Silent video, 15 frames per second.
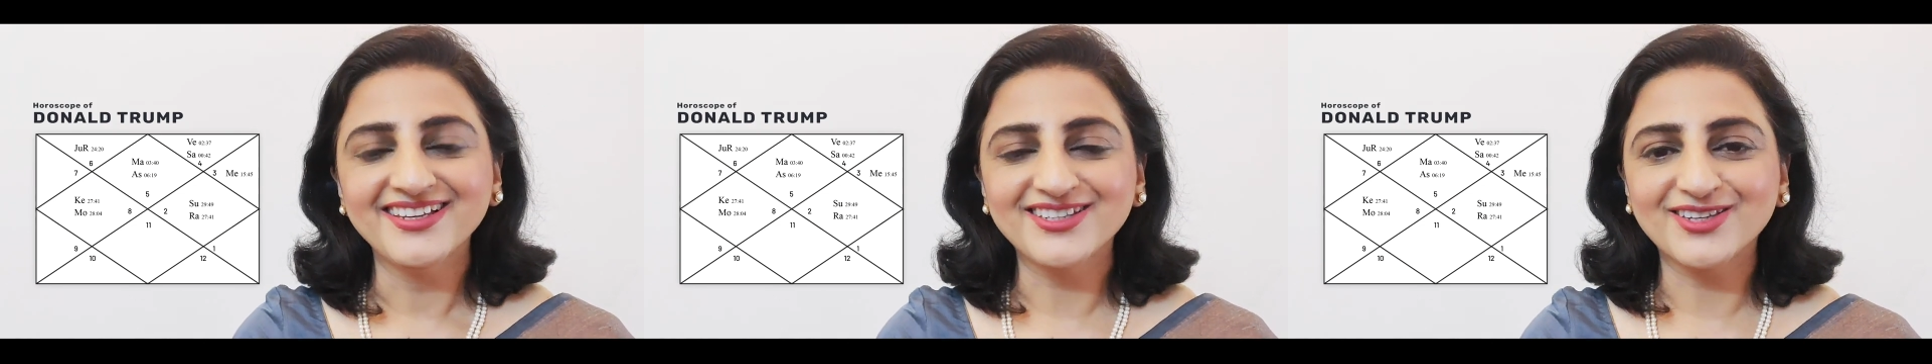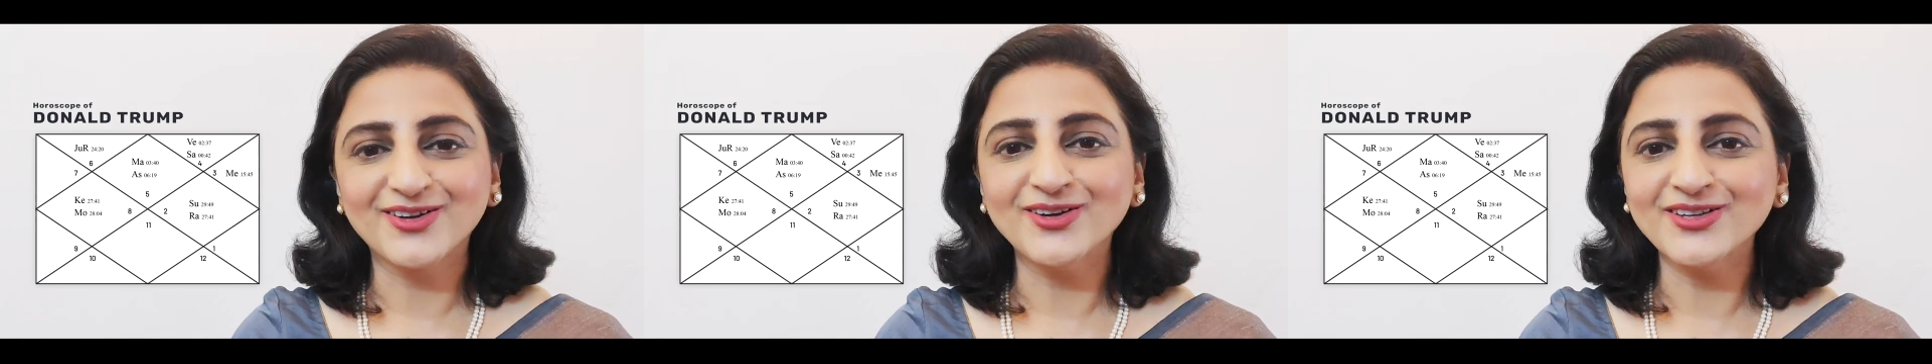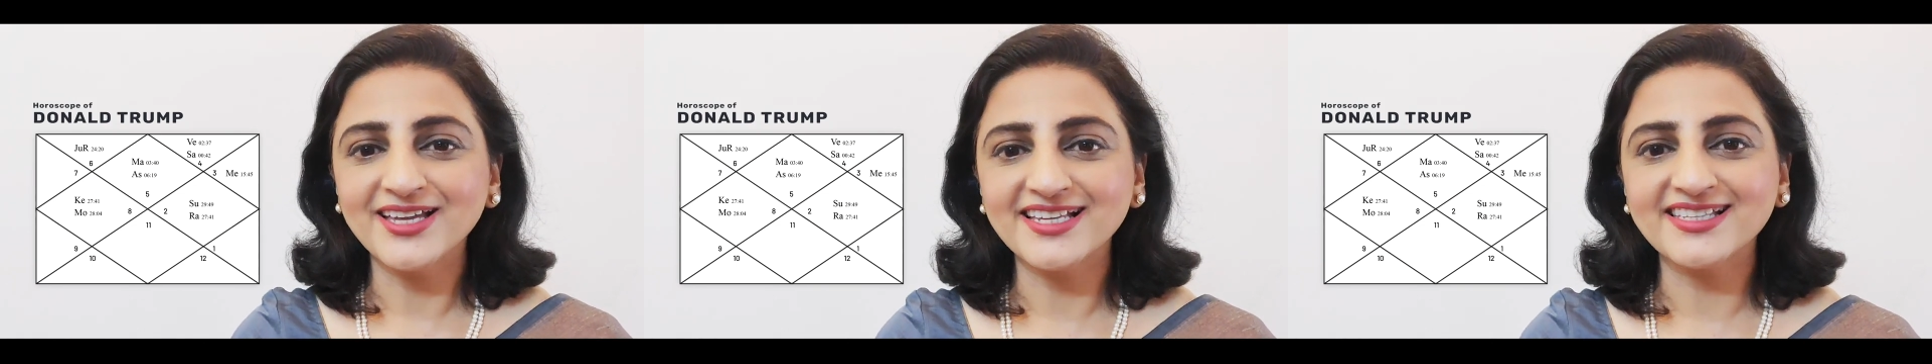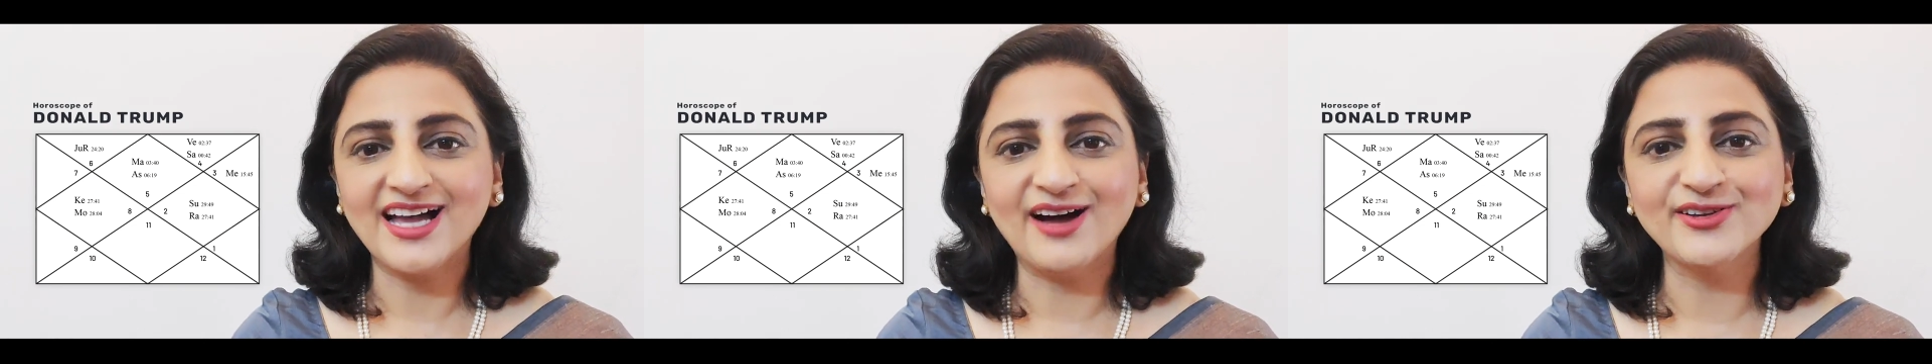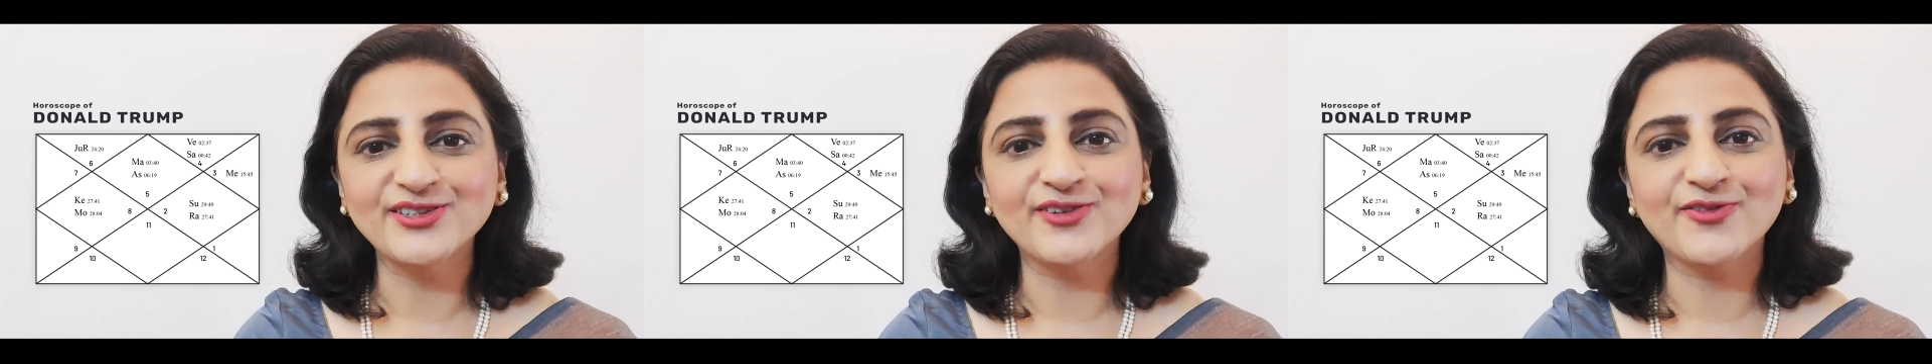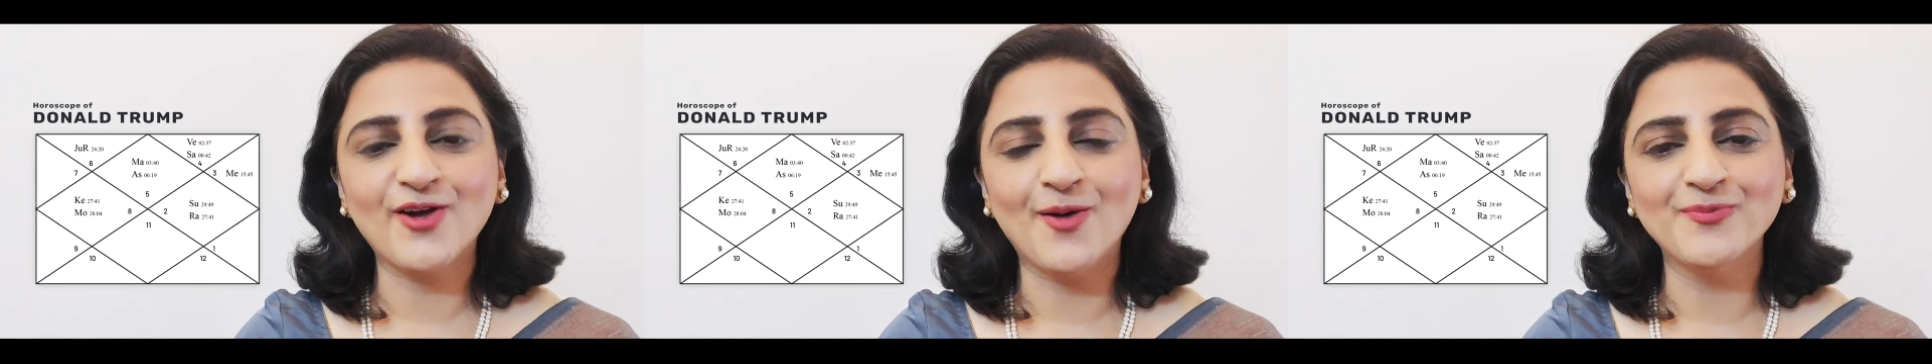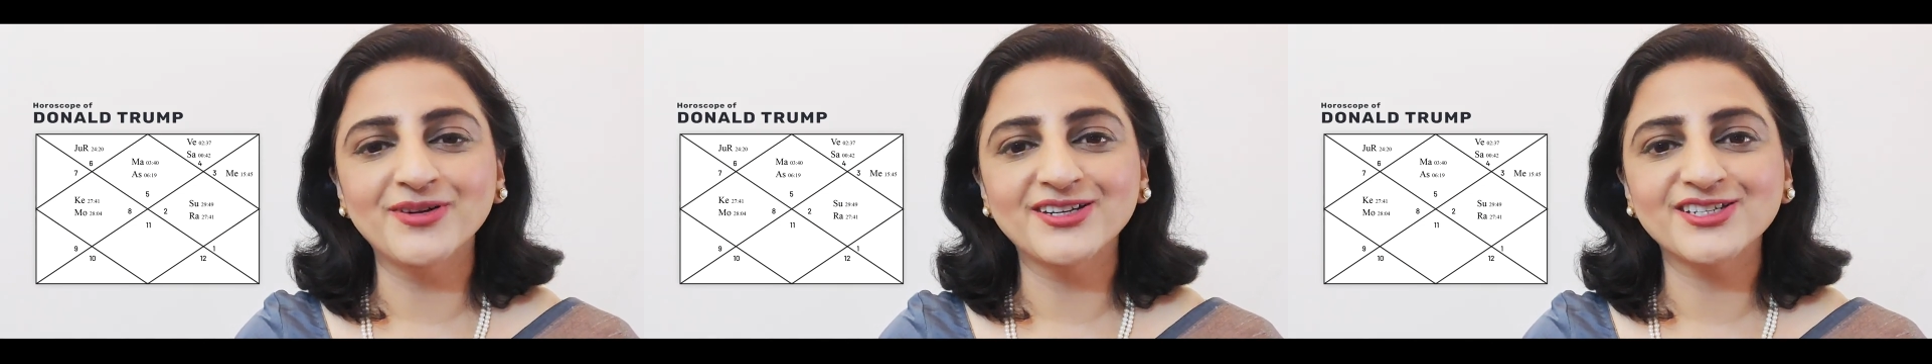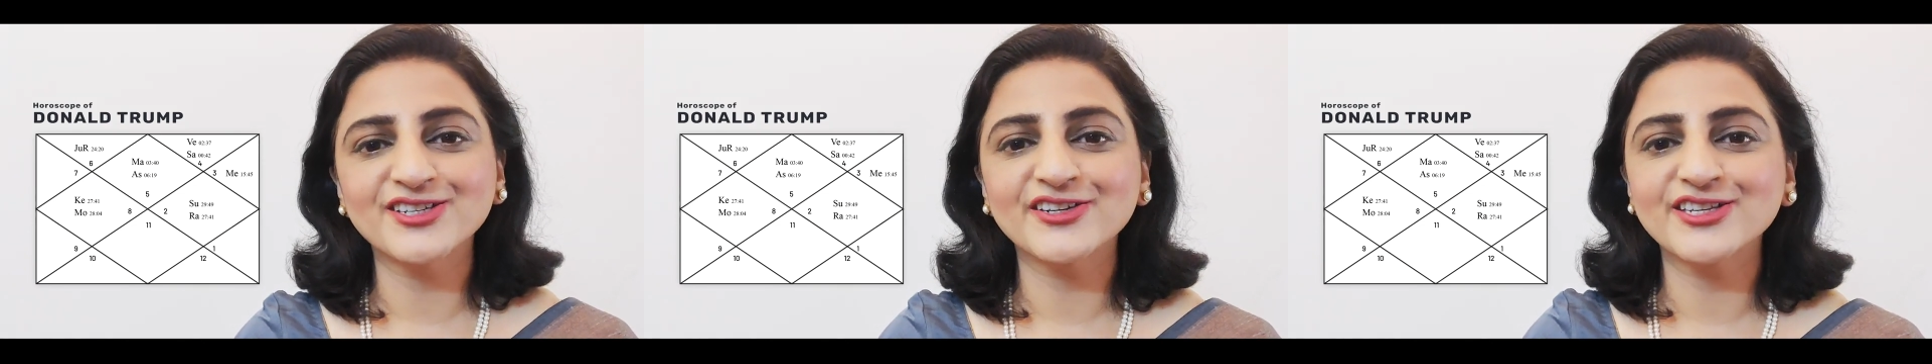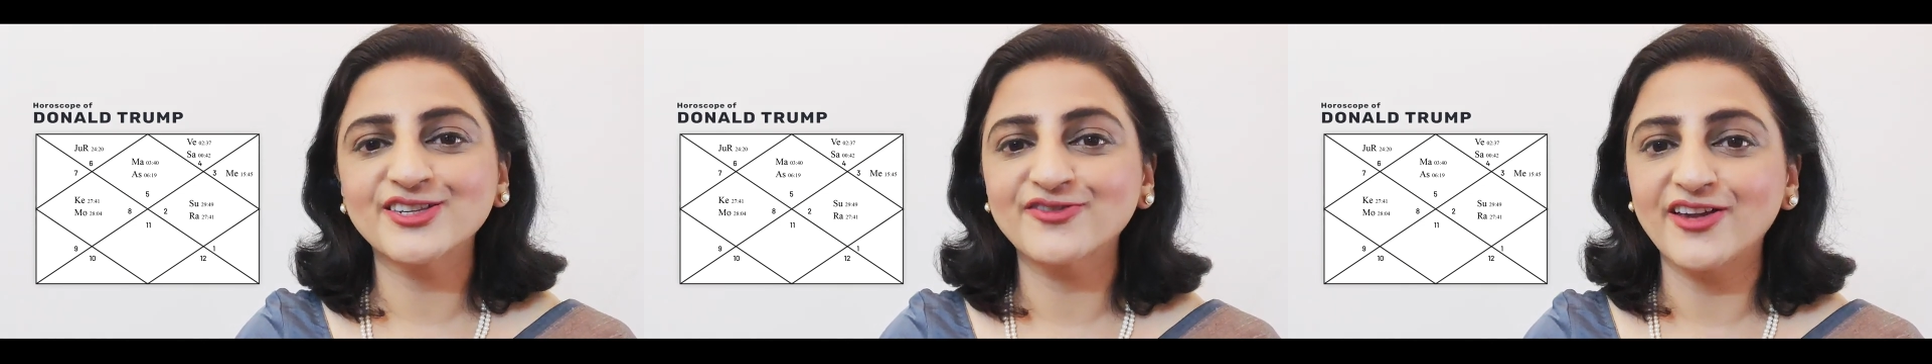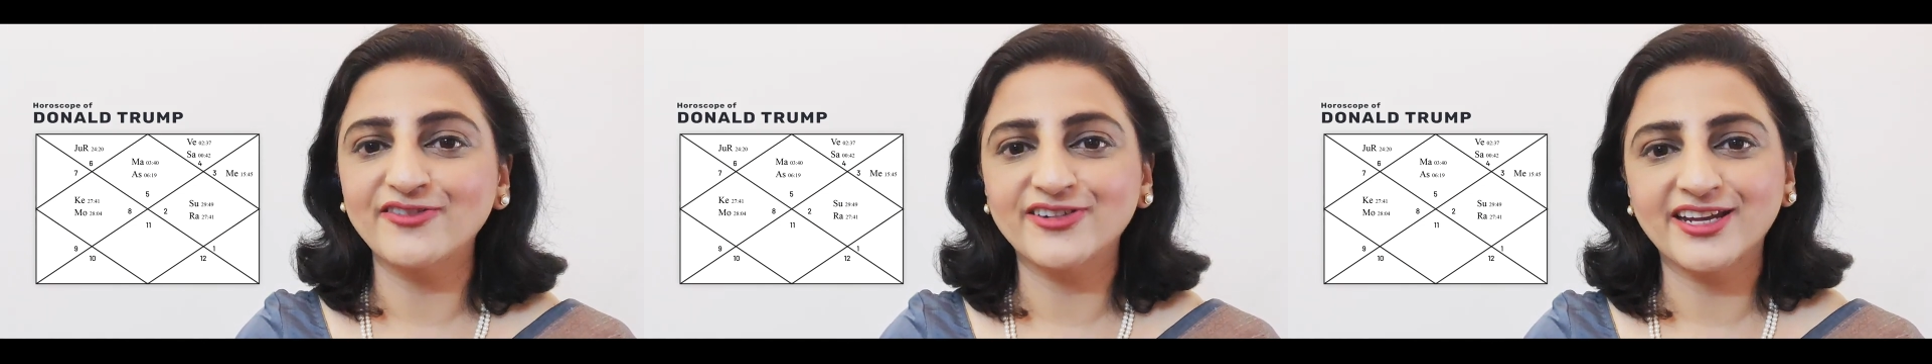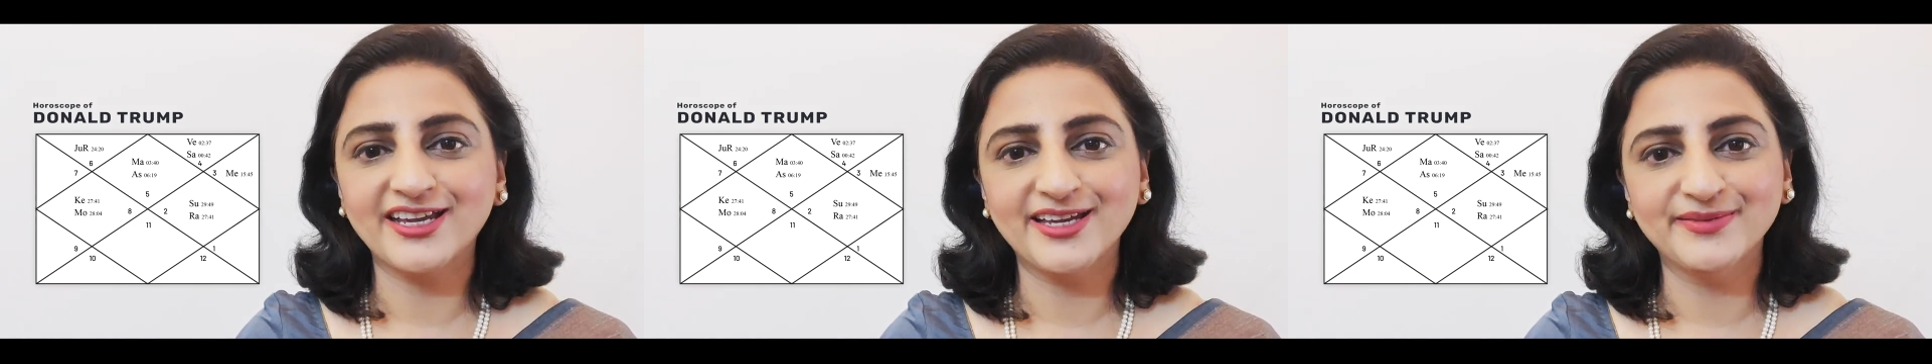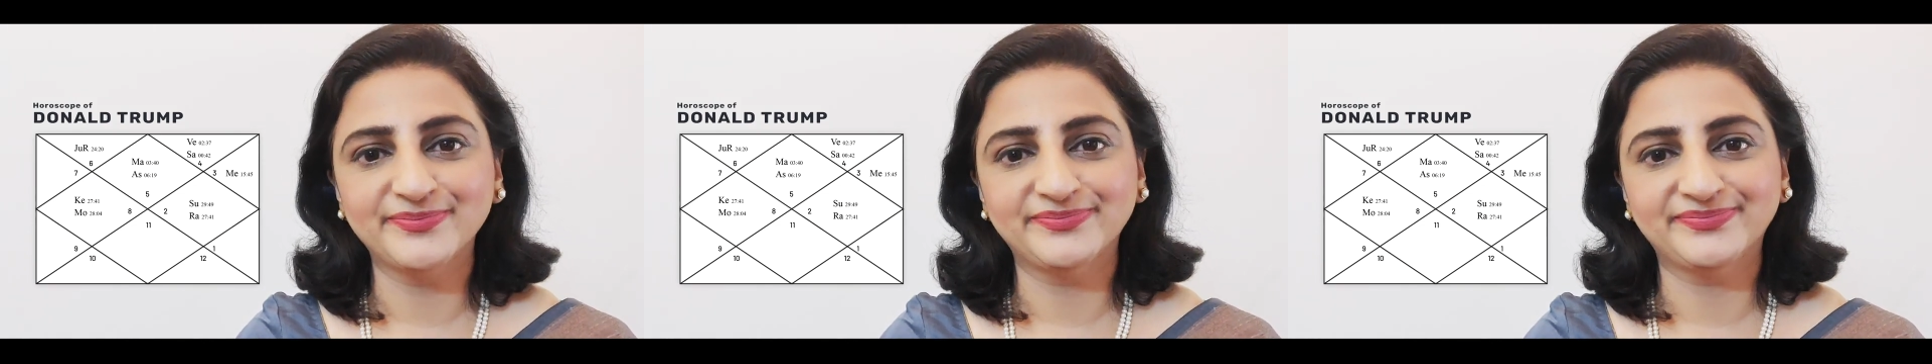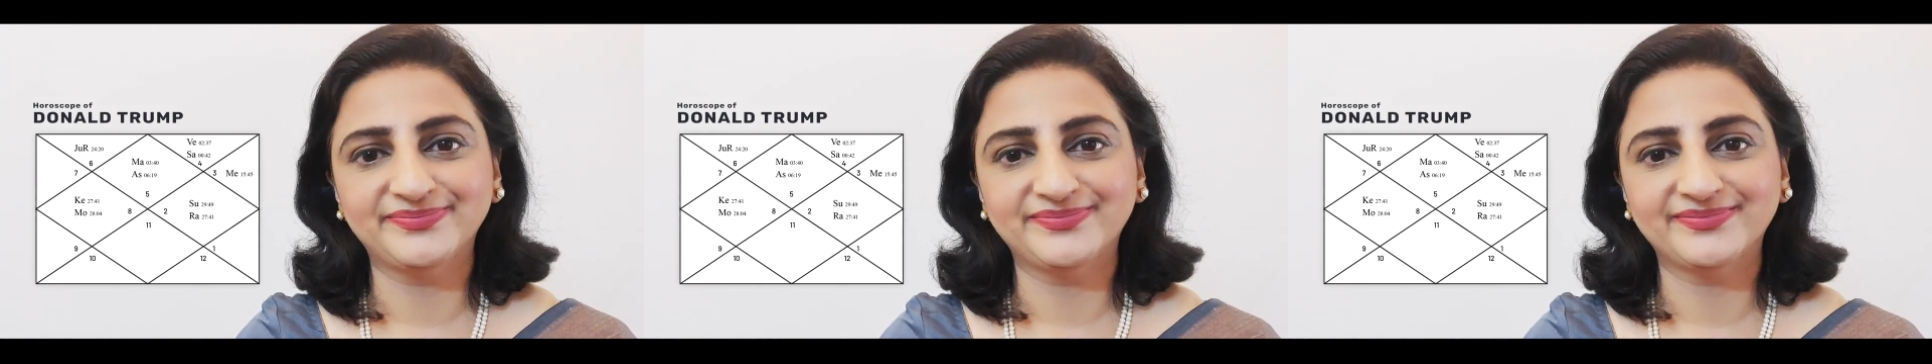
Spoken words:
So, his house of competition is favoring him.